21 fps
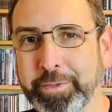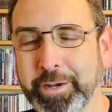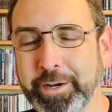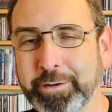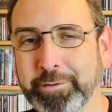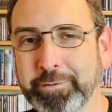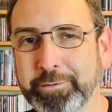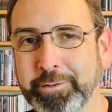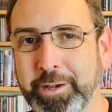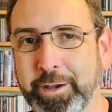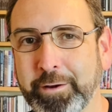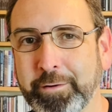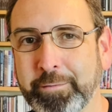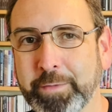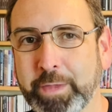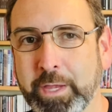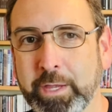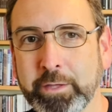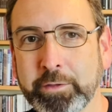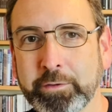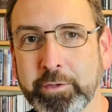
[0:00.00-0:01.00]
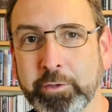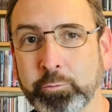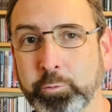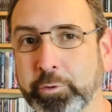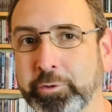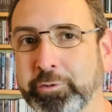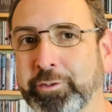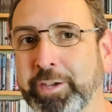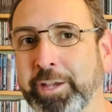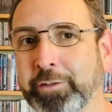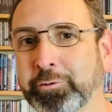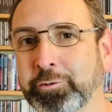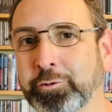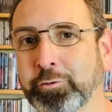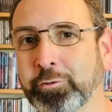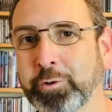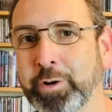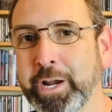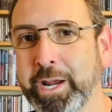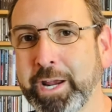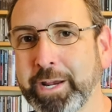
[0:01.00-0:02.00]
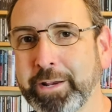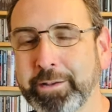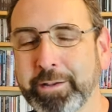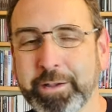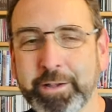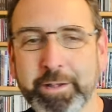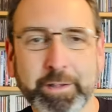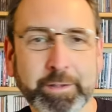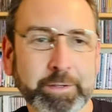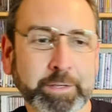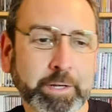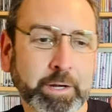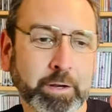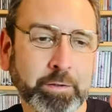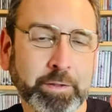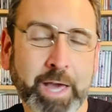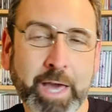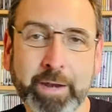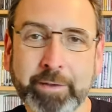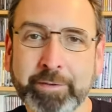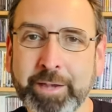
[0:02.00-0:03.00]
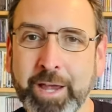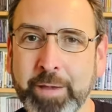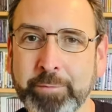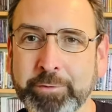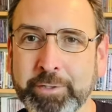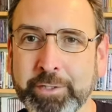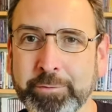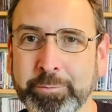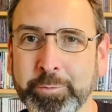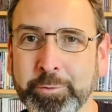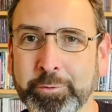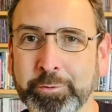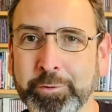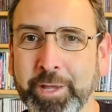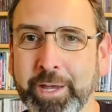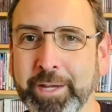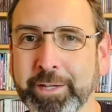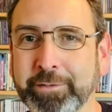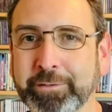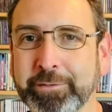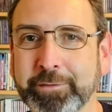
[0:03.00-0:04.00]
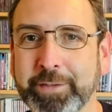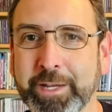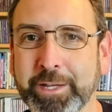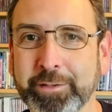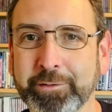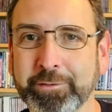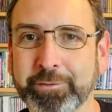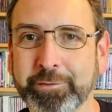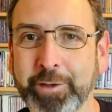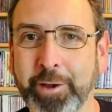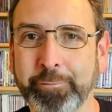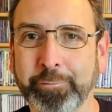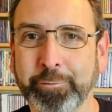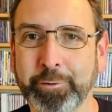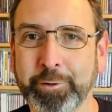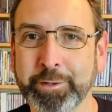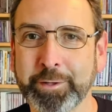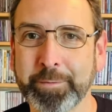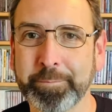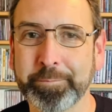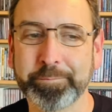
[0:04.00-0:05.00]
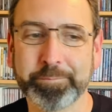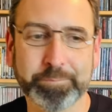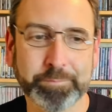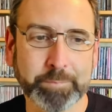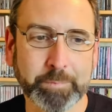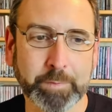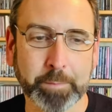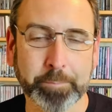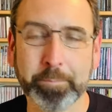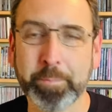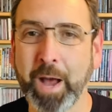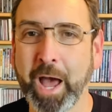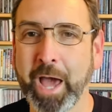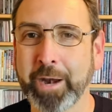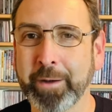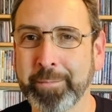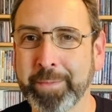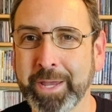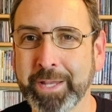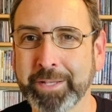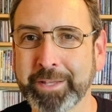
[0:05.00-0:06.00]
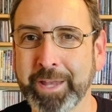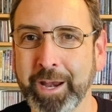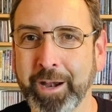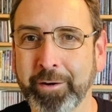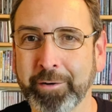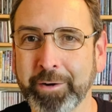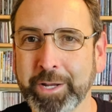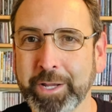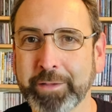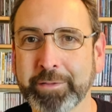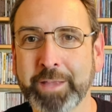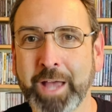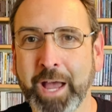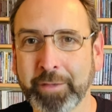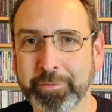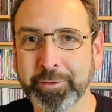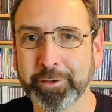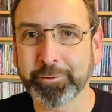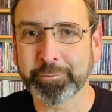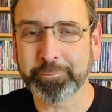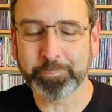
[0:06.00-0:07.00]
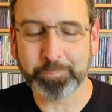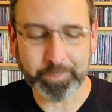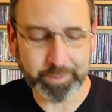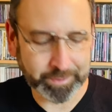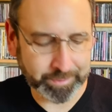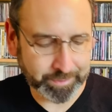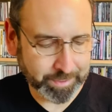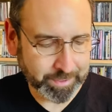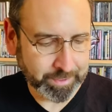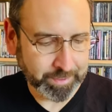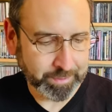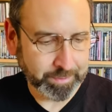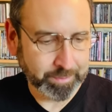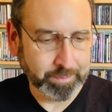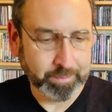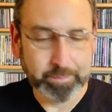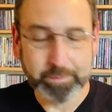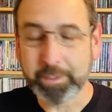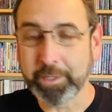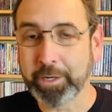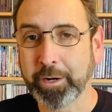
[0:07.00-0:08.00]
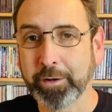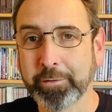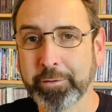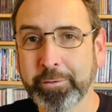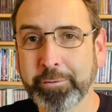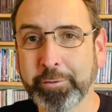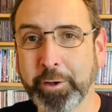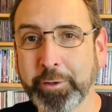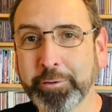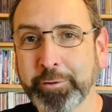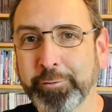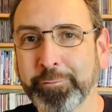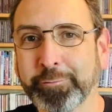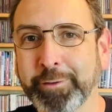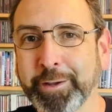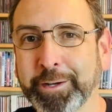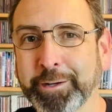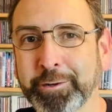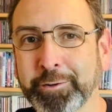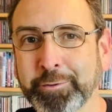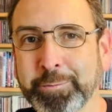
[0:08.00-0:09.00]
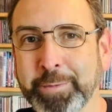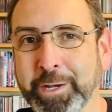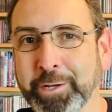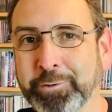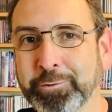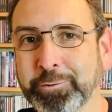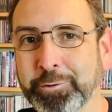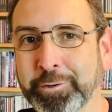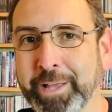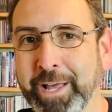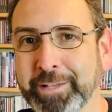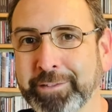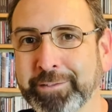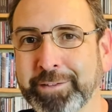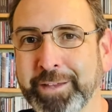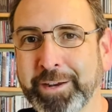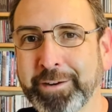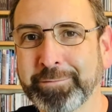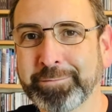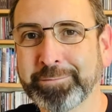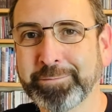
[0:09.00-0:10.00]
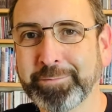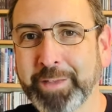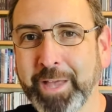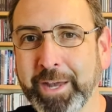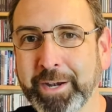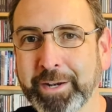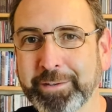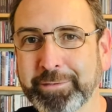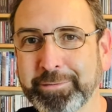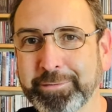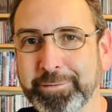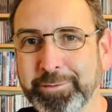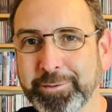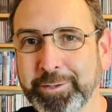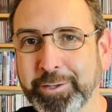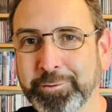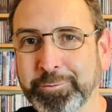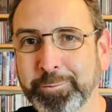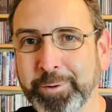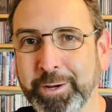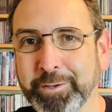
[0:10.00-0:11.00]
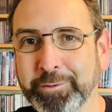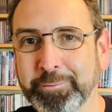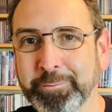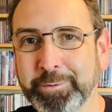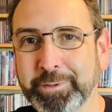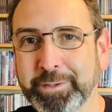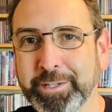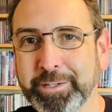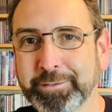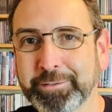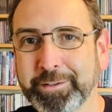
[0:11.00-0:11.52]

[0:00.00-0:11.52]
there. So this one sounds great. You know, a lot of times these bootlegs, they can suffer in the, the bottom end area. Not this one you know, thunder fingers, make sure that's not a not a situation with this